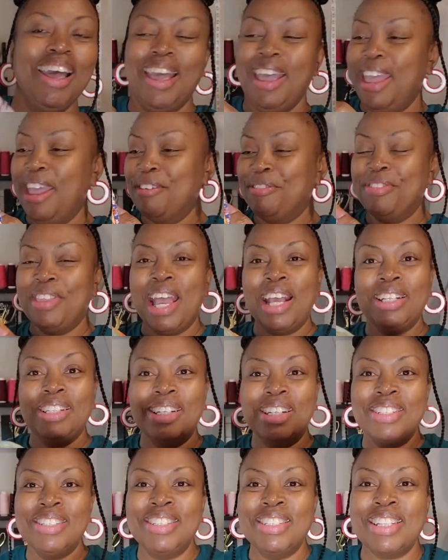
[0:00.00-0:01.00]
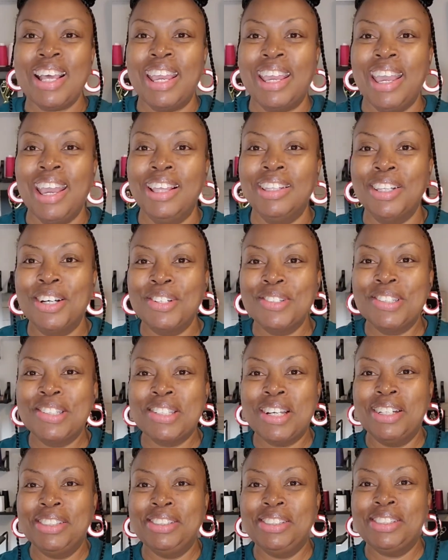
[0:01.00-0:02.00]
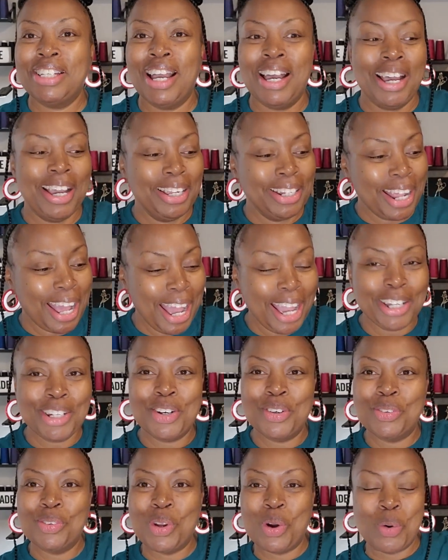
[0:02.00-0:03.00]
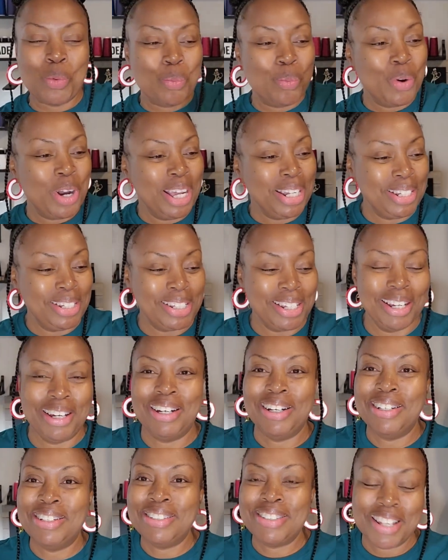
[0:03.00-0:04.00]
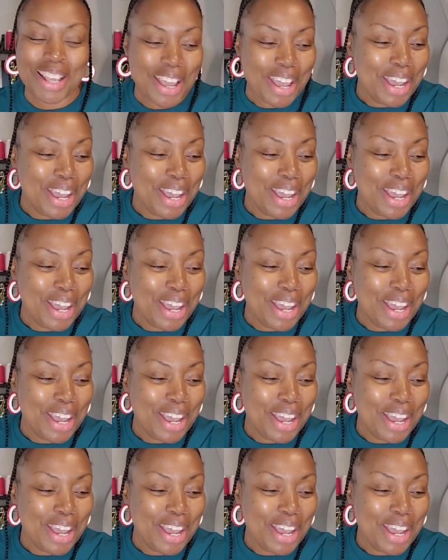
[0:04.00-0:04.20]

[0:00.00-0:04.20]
If that doesn't say hello sunshine, I don't know what does.